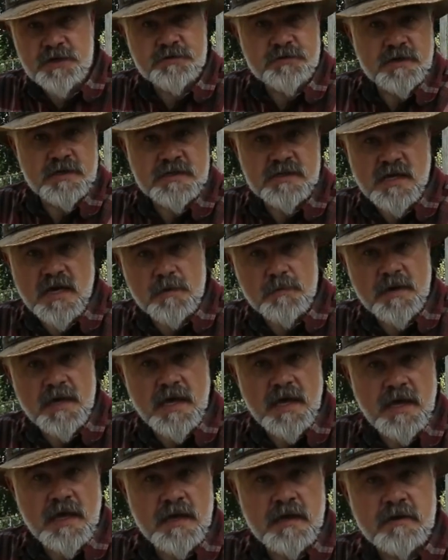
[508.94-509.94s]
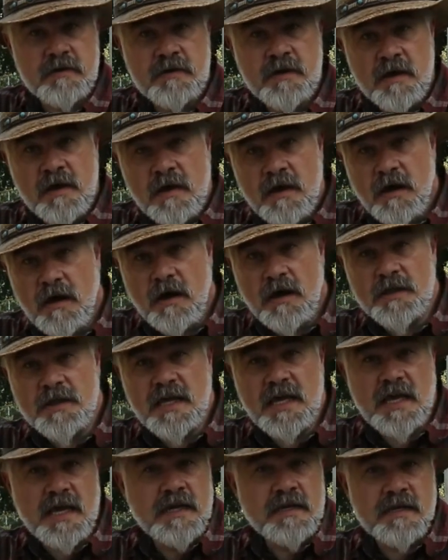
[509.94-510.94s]
entrance coming in on
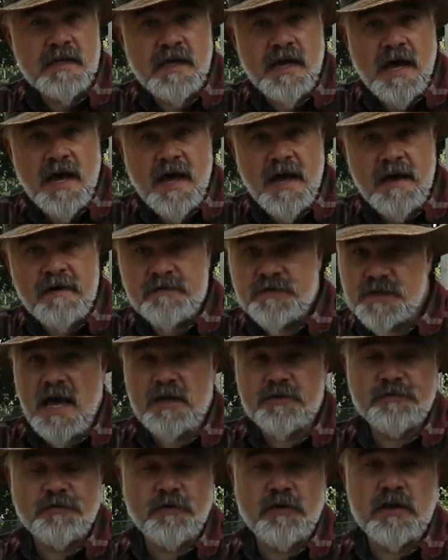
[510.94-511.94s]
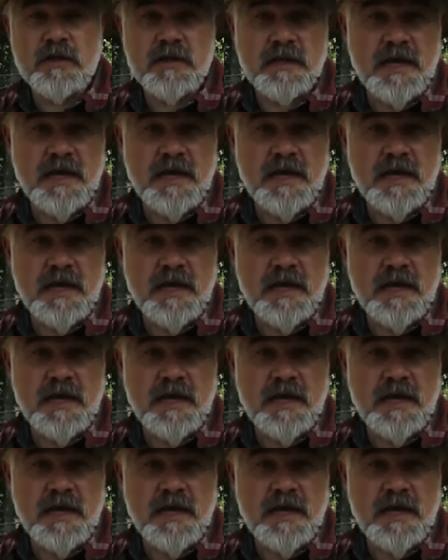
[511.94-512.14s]
the end of the hive. As for a